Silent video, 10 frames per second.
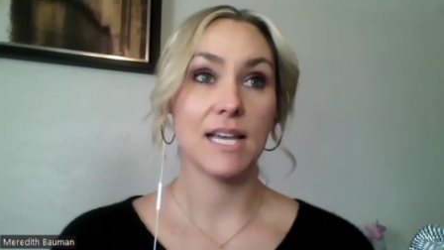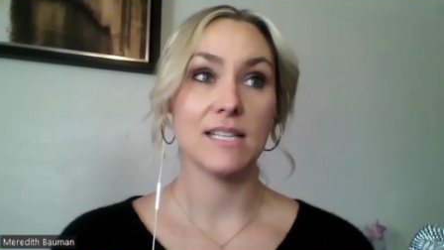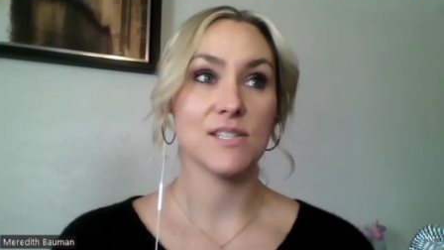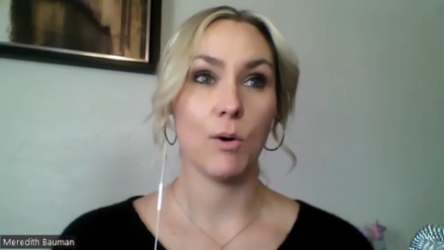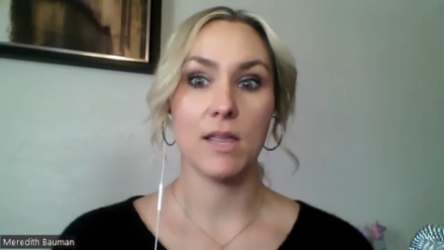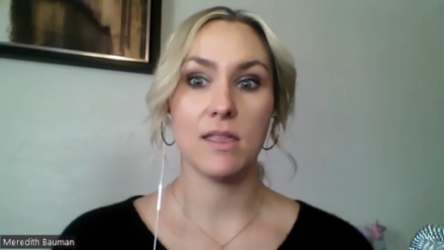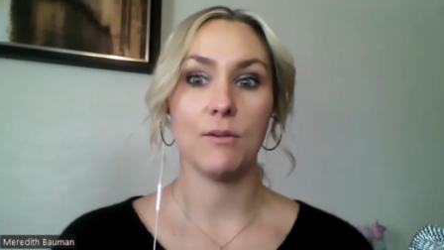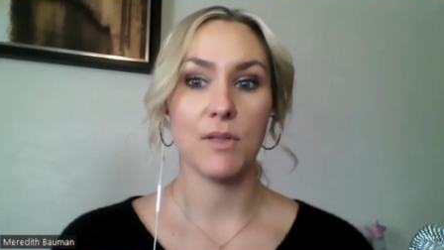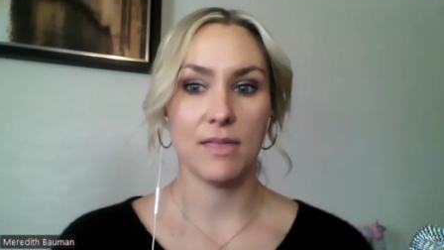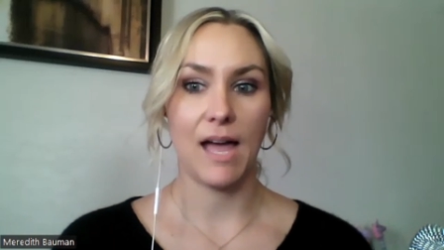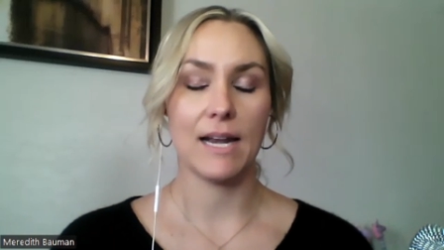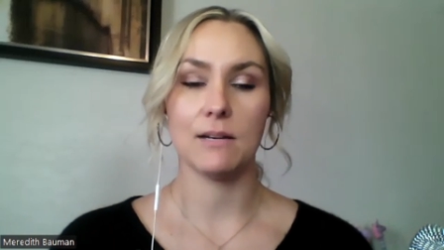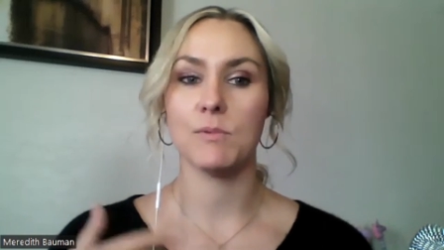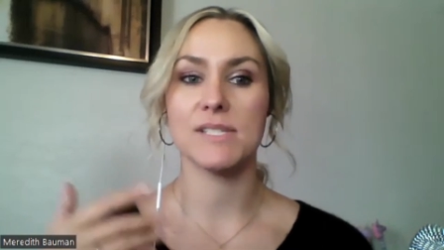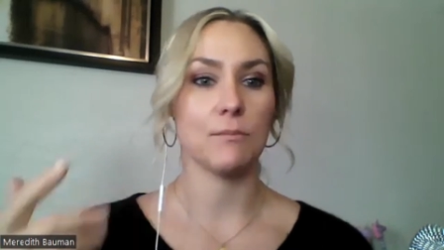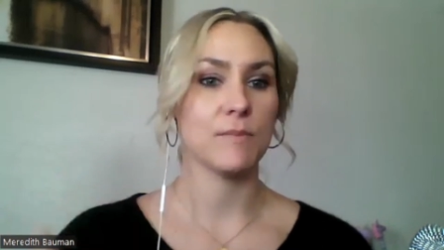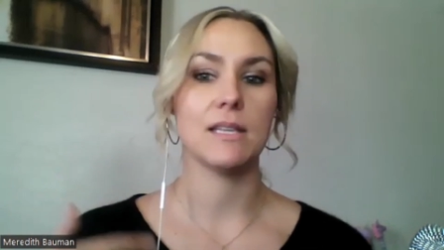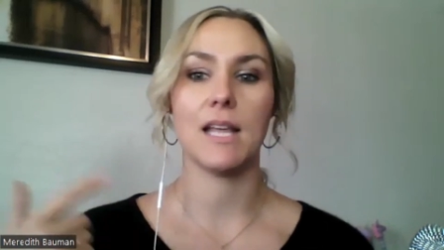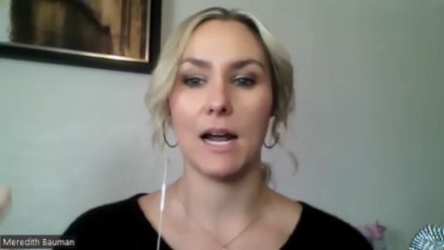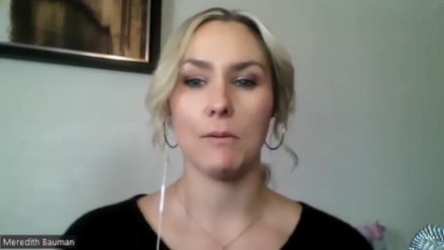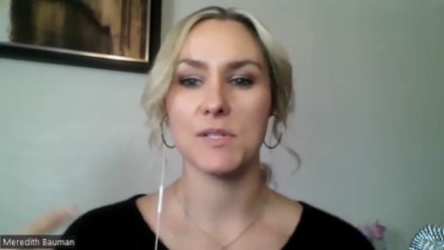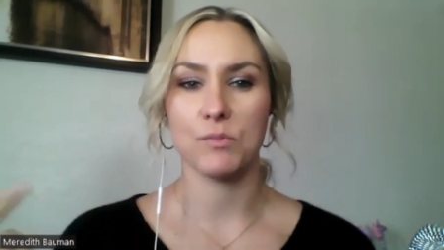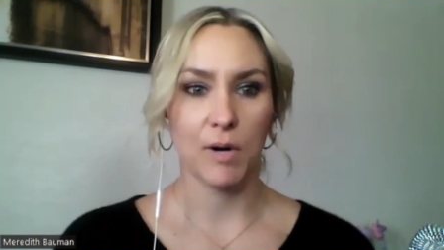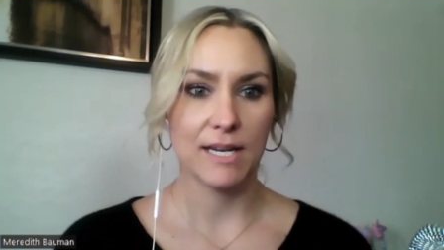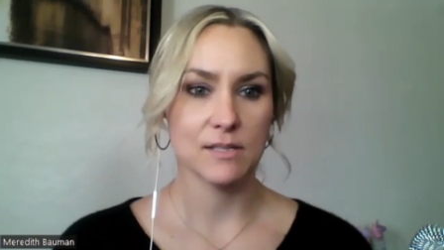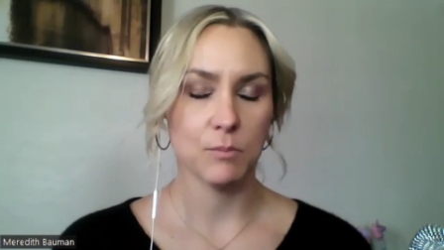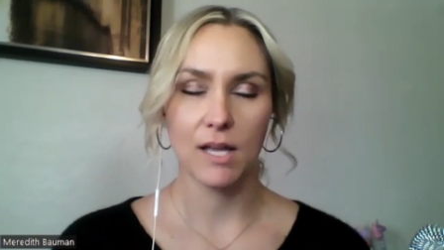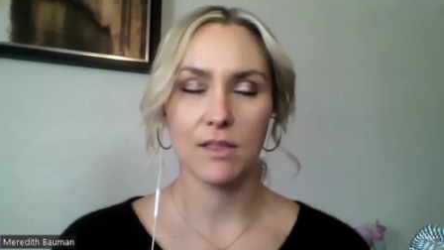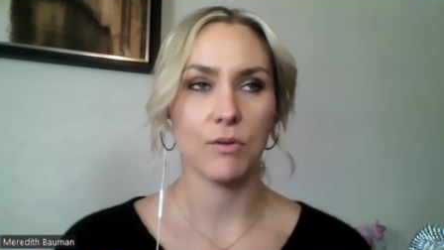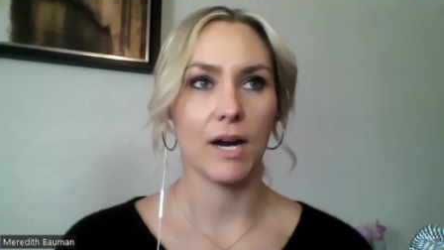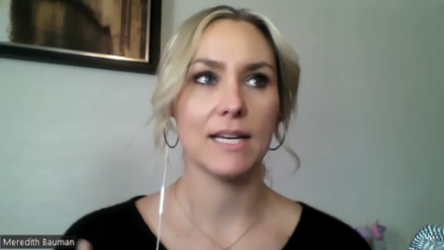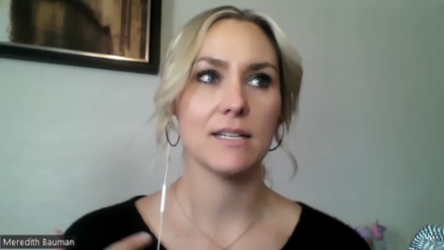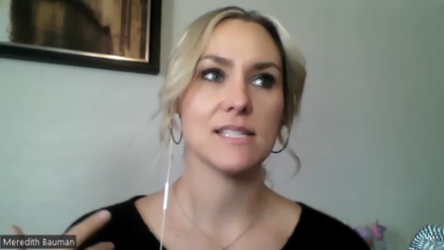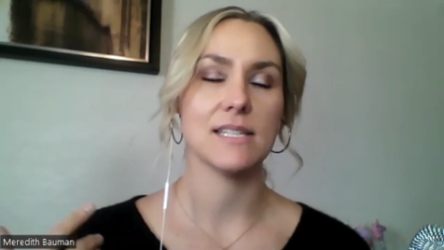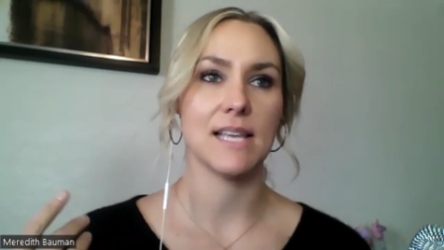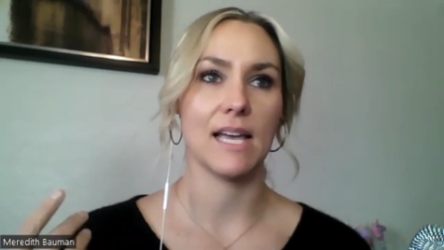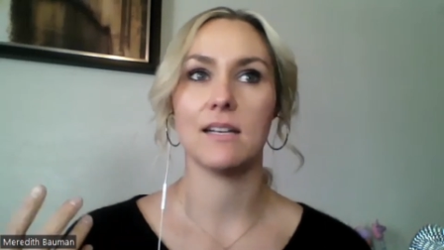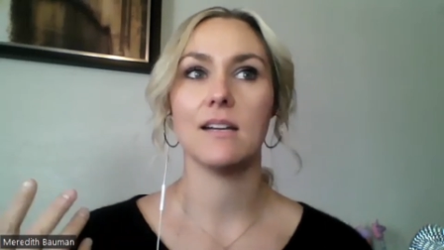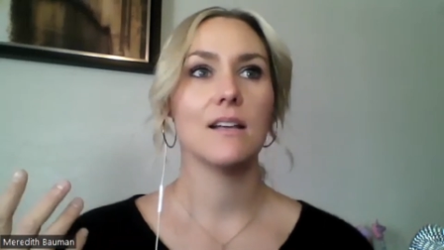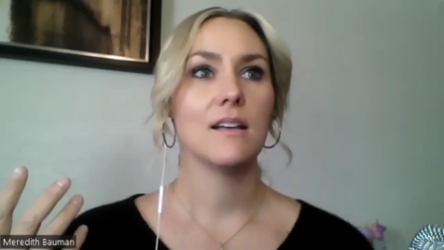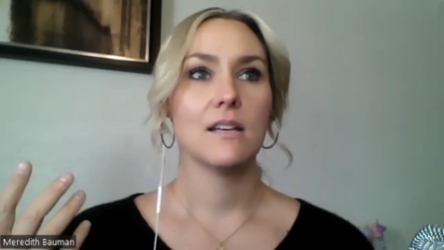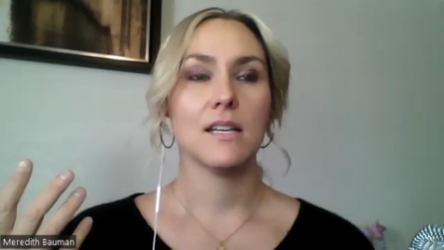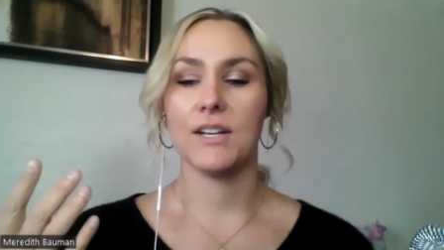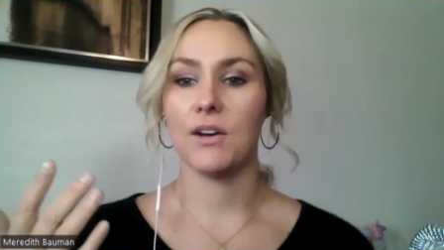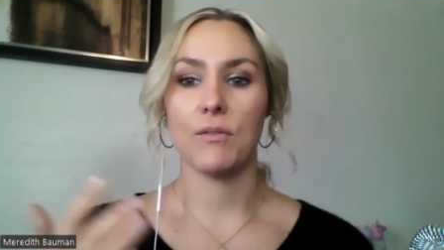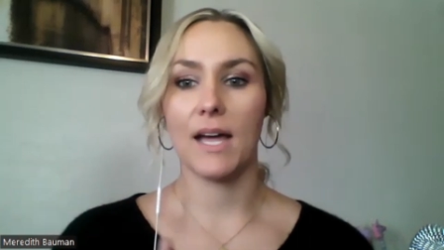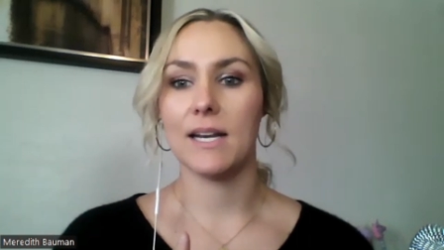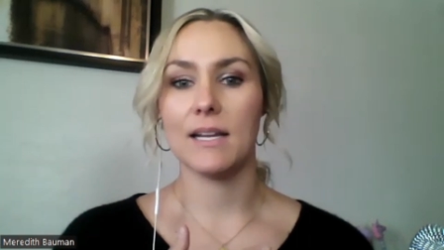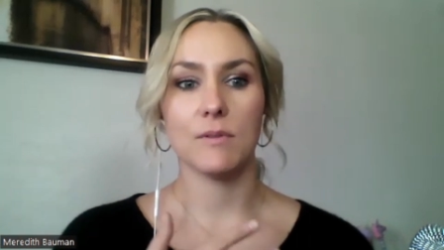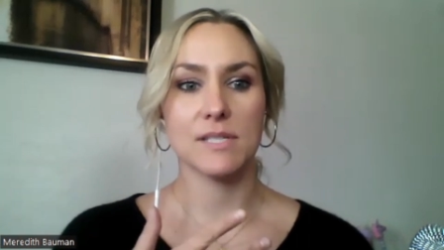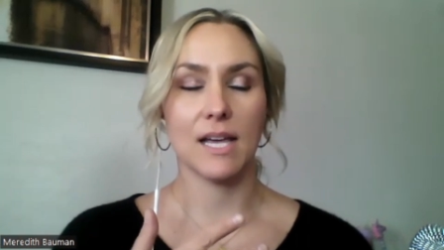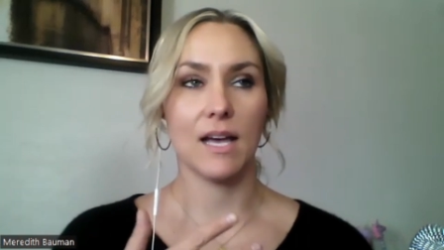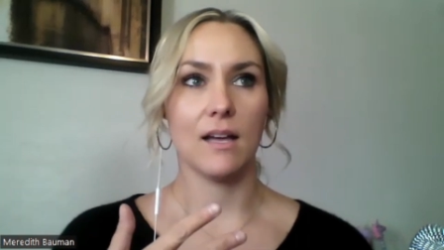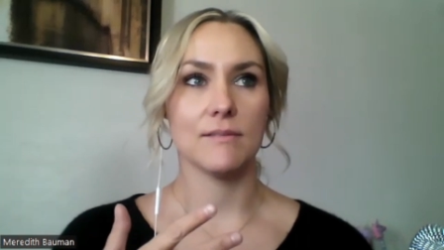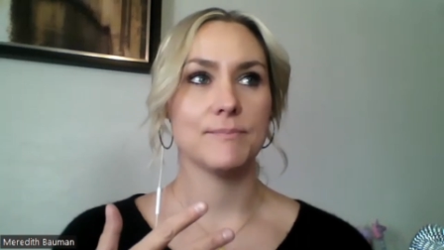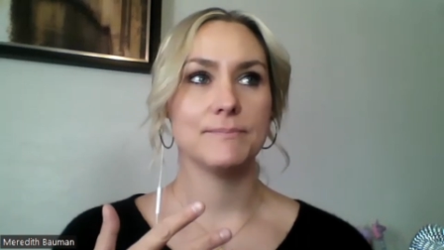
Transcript: And so I think with that, it was something that I was raised with, right? Mm-hmm. Is that, you know, that it was a uh,